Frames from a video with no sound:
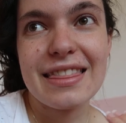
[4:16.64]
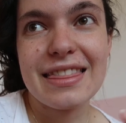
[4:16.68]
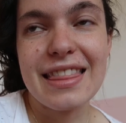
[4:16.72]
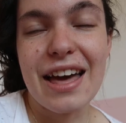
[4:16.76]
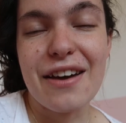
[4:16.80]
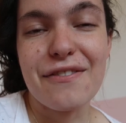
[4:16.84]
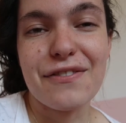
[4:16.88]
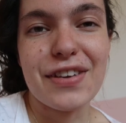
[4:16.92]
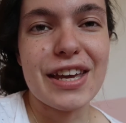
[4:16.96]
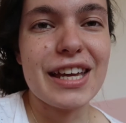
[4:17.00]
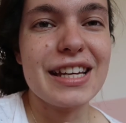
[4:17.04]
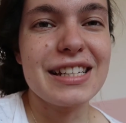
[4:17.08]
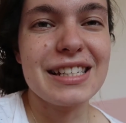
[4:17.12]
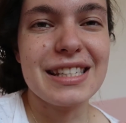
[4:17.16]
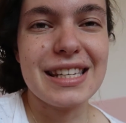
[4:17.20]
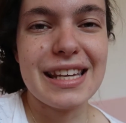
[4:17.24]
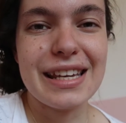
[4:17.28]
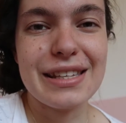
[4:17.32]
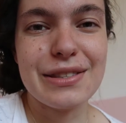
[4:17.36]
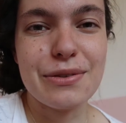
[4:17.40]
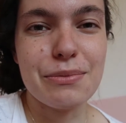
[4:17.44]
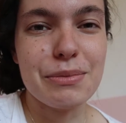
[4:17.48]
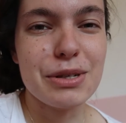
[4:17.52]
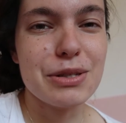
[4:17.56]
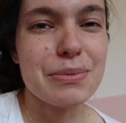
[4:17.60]
that vacancy
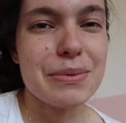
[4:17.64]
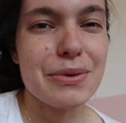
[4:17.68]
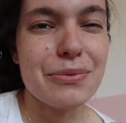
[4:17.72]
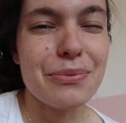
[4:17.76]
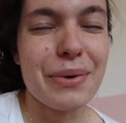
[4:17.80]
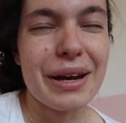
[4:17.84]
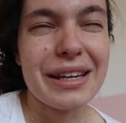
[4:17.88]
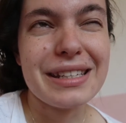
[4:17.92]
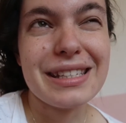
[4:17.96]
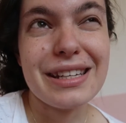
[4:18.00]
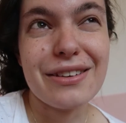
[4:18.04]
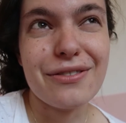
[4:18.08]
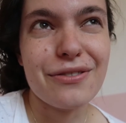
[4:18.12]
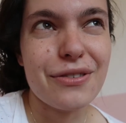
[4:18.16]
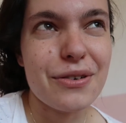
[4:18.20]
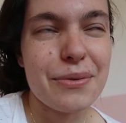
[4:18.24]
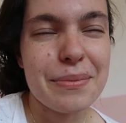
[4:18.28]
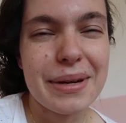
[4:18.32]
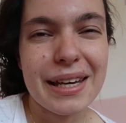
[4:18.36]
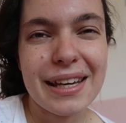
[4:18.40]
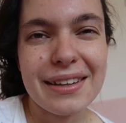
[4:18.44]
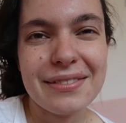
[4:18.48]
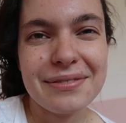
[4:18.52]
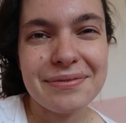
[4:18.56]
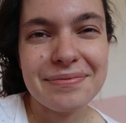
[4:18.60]
has almost been waiting for
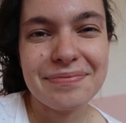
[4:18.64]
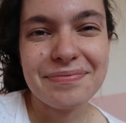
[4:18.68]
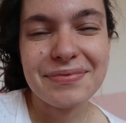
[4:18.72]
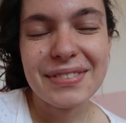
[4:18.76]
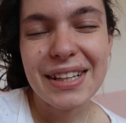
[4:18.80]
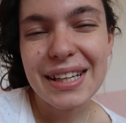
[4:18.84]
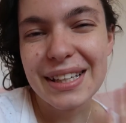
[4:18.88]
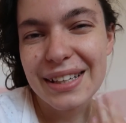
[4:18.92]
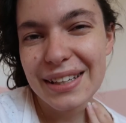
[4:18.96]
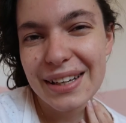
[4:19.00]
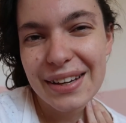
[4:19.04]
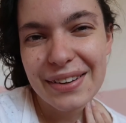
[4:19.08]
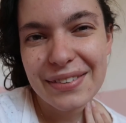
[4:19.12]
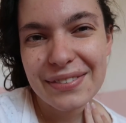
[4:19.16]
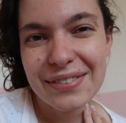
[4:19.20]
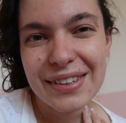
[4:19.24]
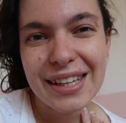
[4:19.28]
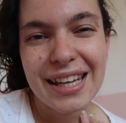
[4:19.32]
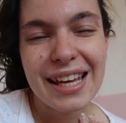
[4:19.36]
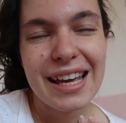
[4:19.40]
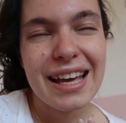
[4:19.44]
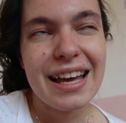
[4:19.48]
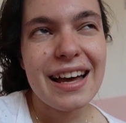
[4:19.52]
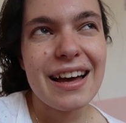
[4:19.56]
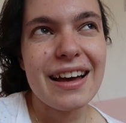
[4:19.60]
me. I don't know.
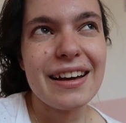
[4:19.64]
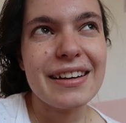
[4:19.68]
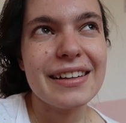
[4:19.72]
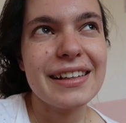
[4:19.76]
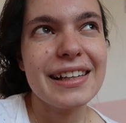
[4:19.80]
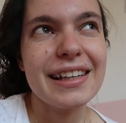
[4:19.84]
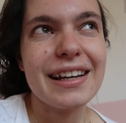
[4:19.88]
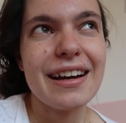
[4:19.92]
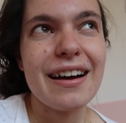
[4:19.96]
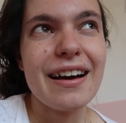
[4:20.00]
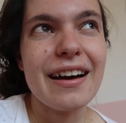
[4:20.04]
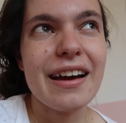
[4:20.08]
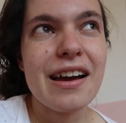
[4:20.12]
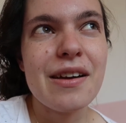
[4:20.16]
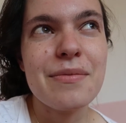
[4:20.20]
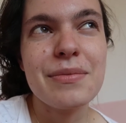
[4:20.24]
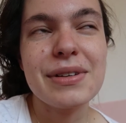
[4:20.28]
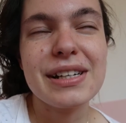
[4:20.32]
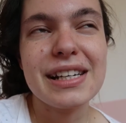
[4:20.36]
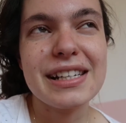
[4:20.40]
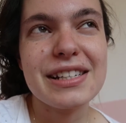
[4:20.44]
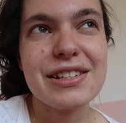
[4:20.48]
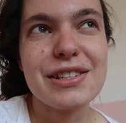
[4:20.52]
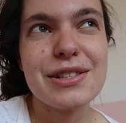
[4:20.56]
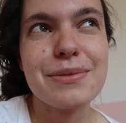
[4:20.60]
I am
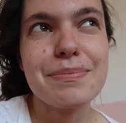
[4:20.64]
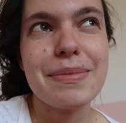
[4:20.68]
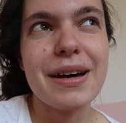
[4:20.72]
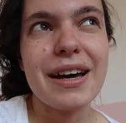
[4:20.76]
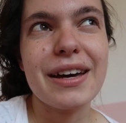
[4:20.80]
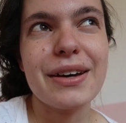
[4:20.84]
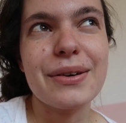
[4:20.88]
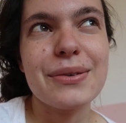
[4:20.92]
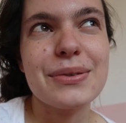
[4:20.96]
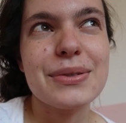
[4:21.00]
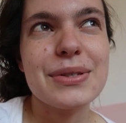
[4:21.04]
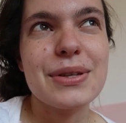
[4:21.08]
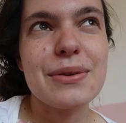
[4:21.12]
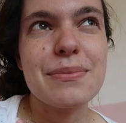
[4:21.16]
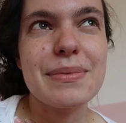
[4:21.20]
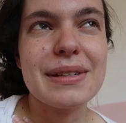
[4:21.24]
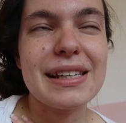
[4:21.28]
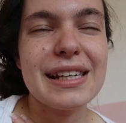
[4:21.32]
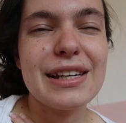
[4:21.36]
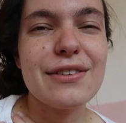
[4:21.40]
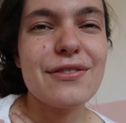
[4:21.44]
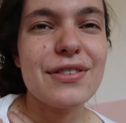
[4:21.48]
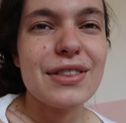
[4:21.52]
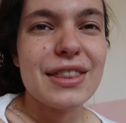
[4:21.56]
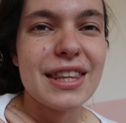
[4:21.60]
religious, but I also
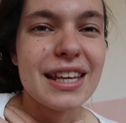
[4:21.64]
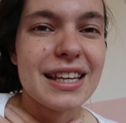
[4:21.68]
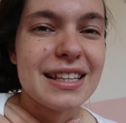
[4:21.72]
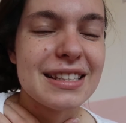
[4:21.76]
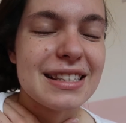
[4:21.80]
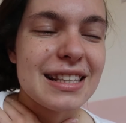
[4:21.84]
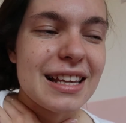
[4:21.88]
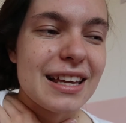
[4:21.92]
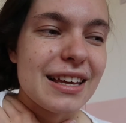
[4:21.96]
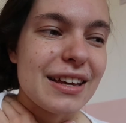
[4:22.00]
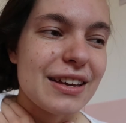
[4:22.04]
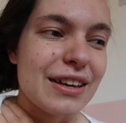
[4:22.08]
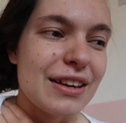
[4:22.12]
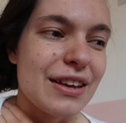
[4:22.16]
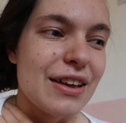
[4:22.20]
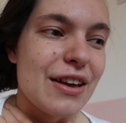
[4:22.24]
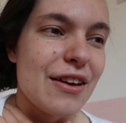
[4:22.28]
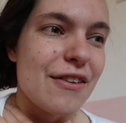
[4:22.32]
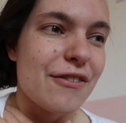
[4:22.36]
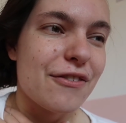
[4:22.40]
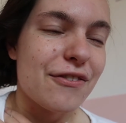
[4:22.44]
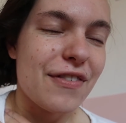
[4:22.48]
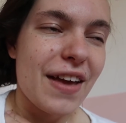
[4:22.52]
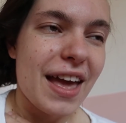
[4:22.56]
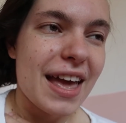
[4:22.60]
believe in things like
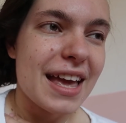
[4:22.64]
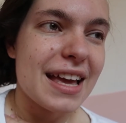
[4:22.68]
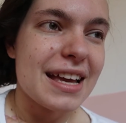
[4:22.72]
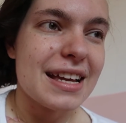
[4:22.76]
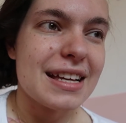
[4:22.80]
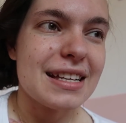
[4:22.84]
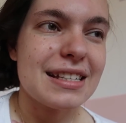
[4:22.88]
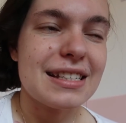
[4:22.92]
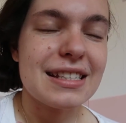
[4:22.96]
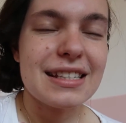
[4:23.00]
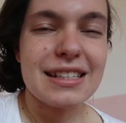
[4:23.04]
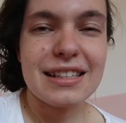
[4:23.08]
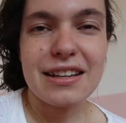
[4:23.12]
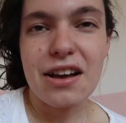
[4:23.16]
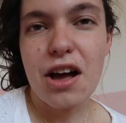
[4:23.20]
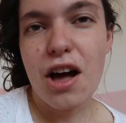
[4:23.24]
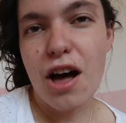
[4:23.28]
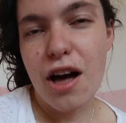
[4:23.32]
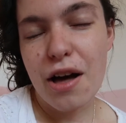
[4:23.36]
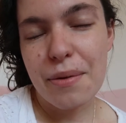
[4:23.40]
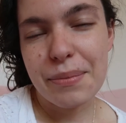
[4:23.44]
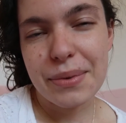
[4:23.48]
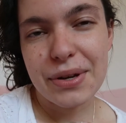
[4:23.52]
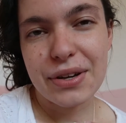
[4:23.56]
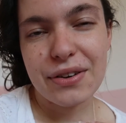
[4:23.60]
fate and
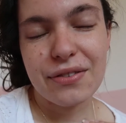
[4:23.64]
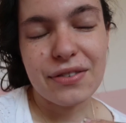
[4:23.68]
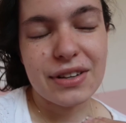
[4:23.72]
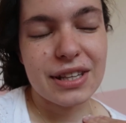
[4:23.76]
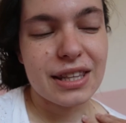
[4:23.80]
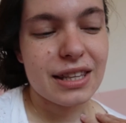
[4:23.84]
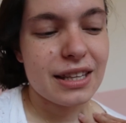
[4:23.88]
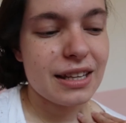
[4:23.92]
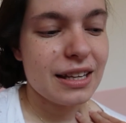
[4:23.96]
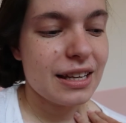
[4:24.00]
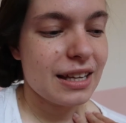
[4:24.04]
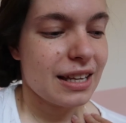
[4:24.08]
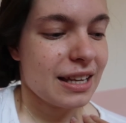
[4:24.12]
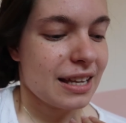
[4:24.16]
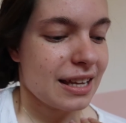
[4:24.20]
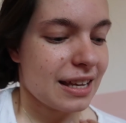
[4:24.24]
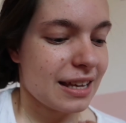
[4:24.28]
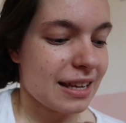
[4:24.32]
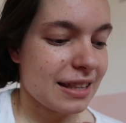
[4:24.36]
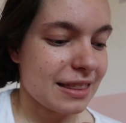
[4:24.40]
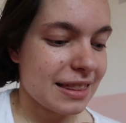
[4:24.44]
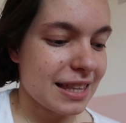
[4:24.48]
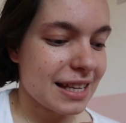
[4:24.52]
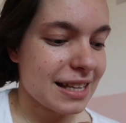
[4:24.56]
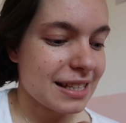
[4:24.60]
karma
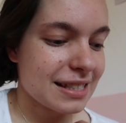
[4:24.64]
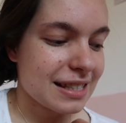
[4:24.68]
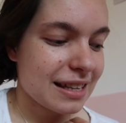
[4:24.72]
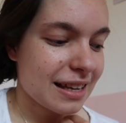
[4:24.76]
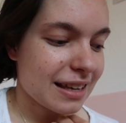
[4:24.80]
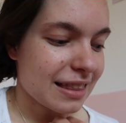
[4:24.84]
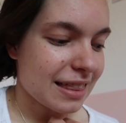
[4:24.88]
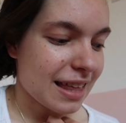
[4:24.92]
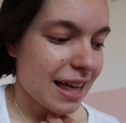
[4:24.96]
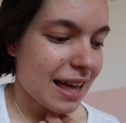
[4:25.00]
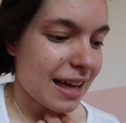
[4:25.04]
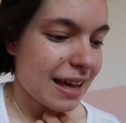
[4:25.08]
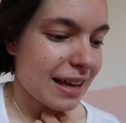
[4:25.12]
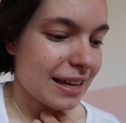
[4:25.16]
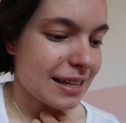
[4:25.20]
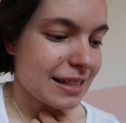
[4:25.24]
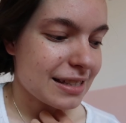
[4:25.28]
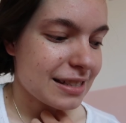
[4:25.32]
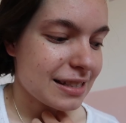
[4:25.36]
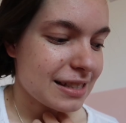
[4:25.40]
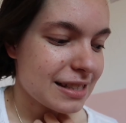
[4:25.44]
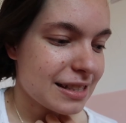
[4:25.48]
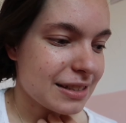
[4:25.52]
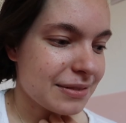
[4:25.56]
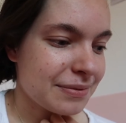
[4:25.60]
and things like that.
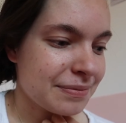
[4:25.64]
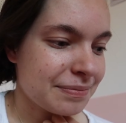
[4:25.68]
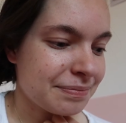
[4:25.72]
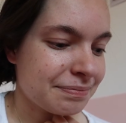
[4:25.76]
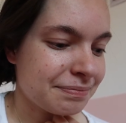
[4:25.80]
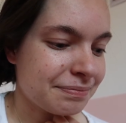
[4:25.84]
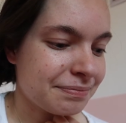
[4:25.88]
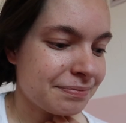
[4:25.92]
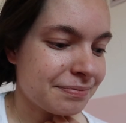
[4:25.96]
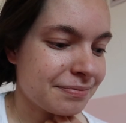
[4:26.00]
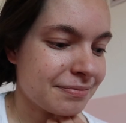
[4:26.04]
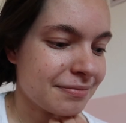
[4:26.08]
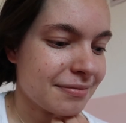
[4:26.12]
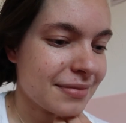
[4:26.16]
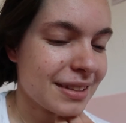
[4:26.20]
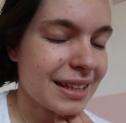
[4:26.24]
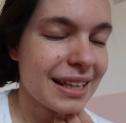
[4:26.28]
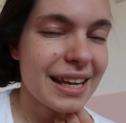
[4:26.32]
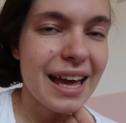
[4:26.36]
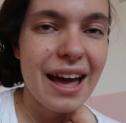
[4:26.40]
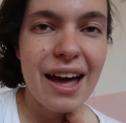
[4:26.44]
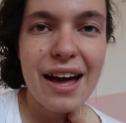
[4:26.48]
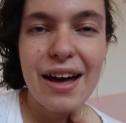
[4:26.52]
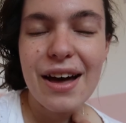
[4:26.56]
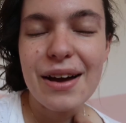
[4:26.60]
And
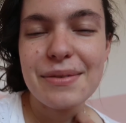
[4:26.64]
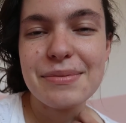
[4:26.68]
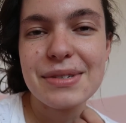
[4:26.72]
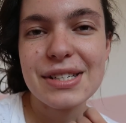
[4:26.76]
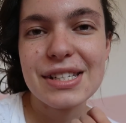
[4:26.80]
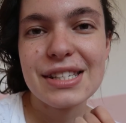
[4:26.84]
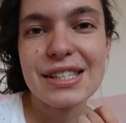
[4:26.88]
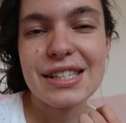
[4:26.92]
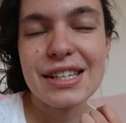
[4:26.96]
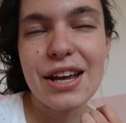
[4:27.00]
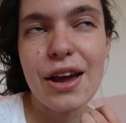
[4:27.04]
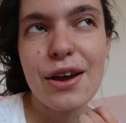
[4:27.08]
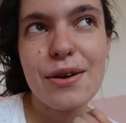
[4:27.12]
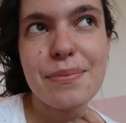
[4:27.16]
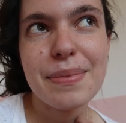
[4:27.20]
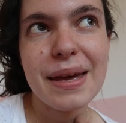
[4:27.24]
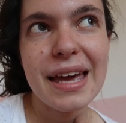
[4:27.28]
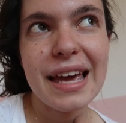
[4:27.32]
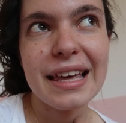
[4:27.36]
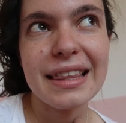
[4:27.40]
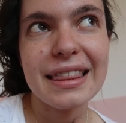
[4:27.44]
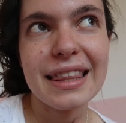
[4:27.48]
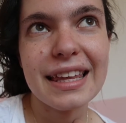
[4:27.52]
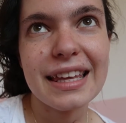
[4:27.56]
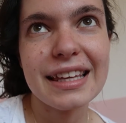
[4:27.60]
yeah, I'm just
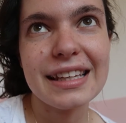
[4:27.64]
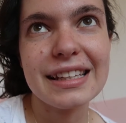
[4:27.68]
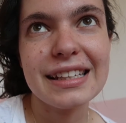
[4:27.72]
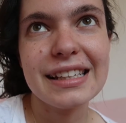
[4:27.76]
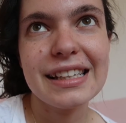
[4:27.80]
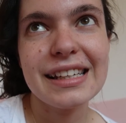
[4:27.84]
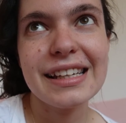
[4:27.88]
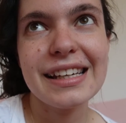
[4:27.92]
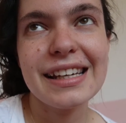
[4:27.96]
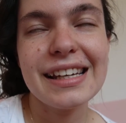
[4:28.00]
hoping that